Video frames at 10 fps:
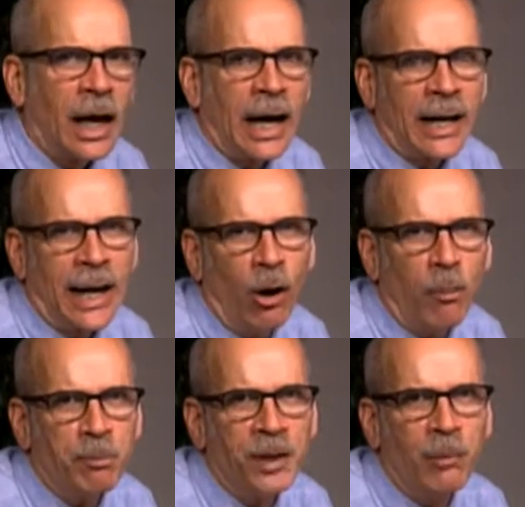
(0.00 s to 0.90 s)
I
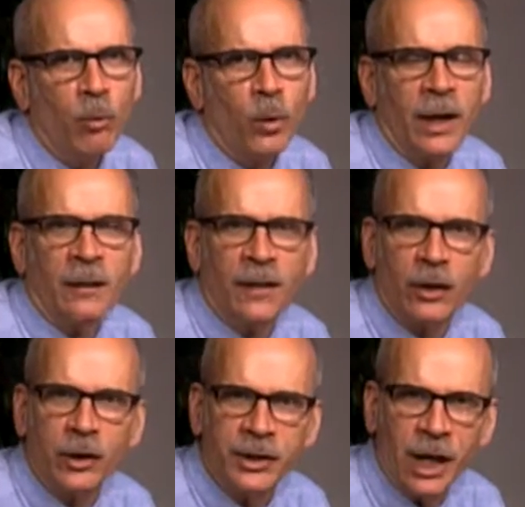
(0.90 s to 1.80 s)
help them when
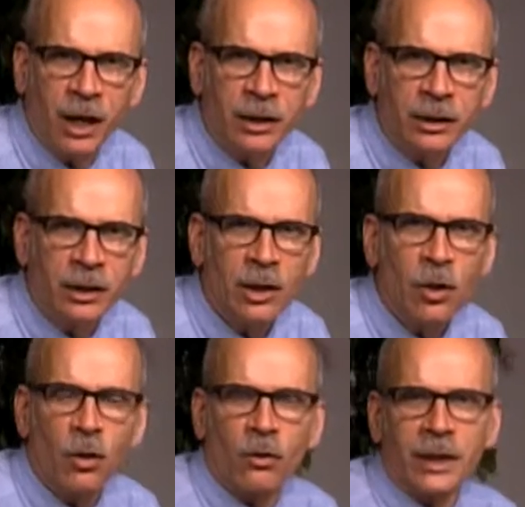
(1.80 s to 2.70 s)
they're young
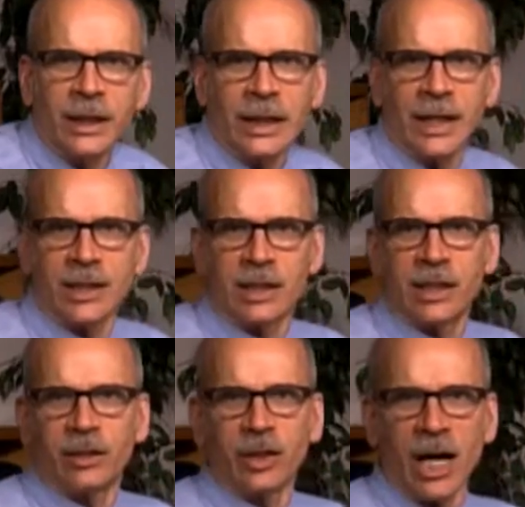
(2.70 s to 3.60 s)
organize
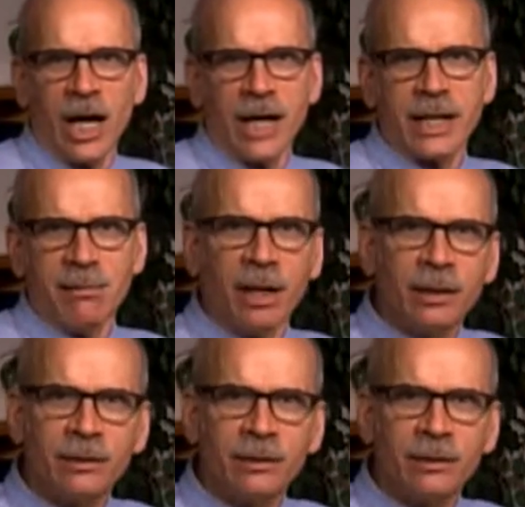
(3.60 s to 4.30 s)
their time